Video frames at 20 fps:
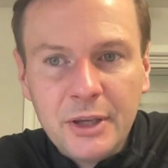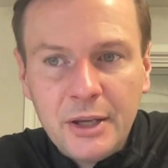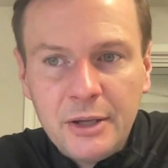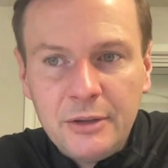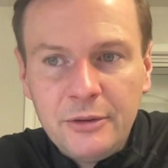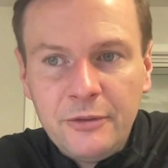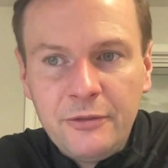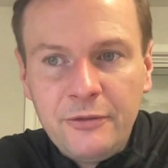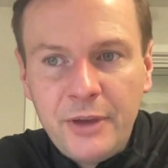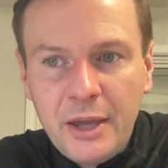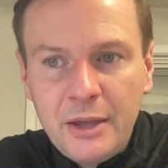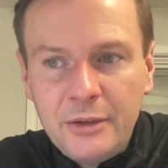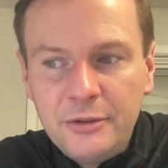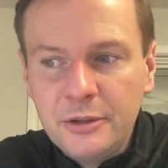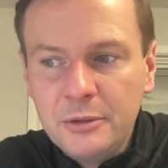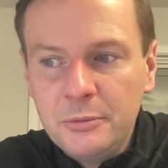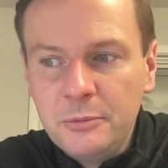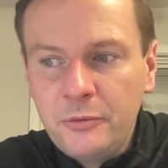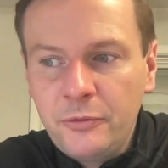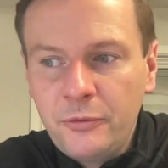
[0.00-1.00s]
and the
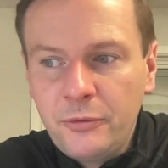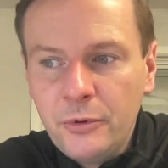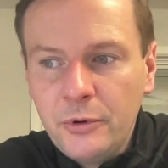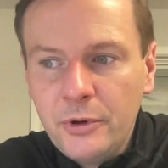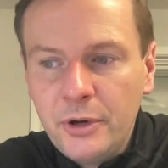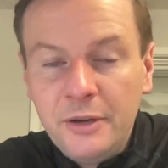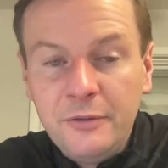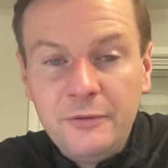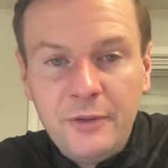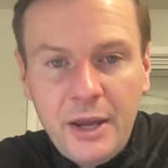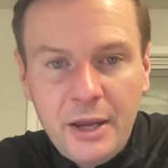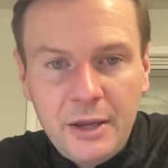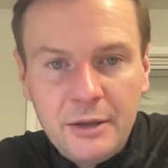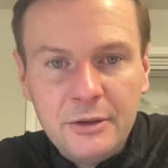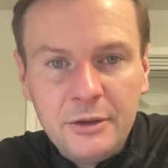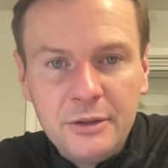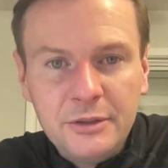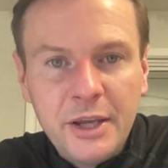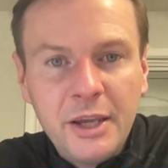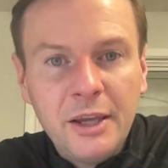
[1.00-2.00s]
fandom for
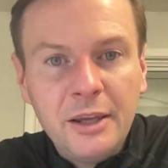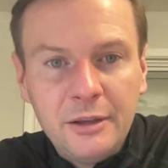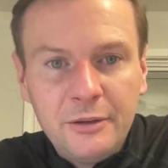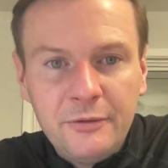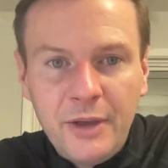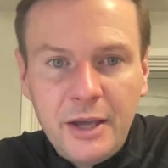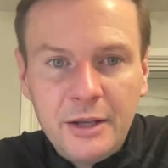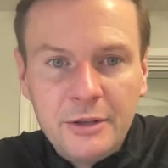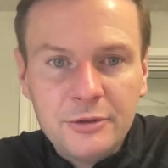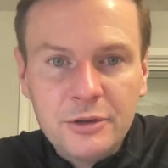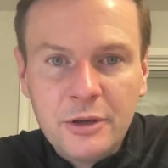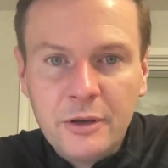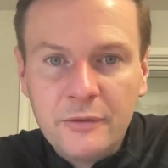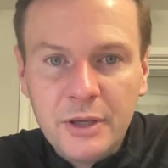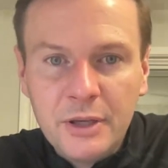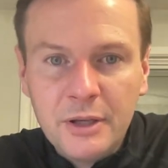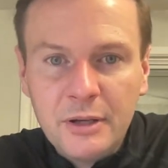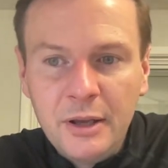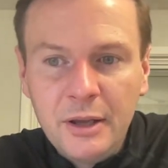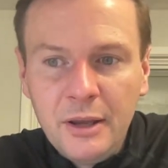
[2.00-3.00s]
taking advantage of
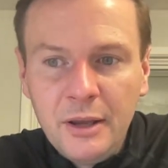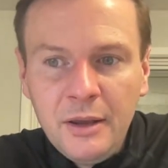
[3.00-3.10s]
it.